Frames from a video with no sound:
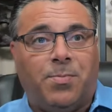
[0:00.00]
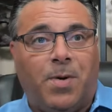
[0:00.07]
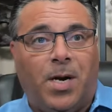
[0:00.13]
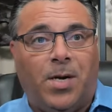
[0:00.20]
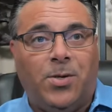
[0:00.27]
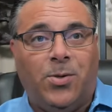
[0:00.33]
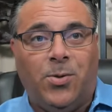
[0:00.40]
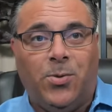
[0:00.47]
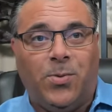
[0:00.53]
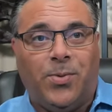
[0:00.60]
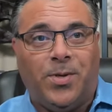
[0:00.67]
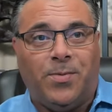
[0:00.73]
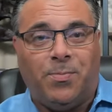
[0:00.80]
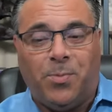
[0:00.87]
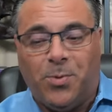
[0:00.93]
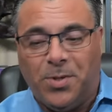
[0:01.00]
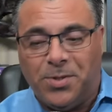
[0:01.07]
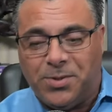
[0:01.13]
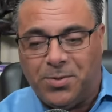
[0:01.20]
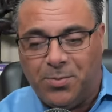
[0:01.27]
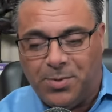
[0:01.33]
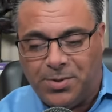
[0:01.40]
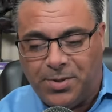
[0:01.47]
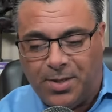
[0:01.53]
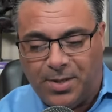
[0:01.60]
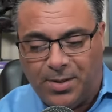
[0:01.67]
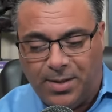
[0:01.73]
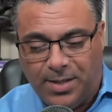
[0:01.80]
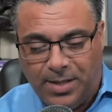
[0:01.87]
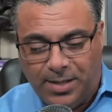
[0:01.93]
but I knew that if Marissa was going to
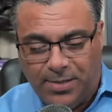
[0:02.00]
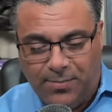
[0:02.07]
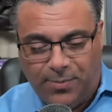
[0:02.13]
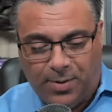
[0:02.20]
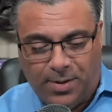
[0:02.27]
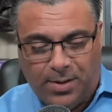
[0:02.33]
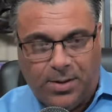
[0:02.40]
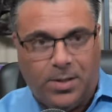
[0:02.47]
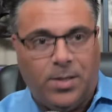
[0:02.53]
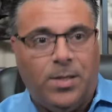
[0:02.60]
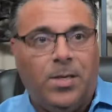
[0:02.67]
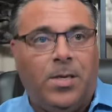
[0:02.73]
leave, uh,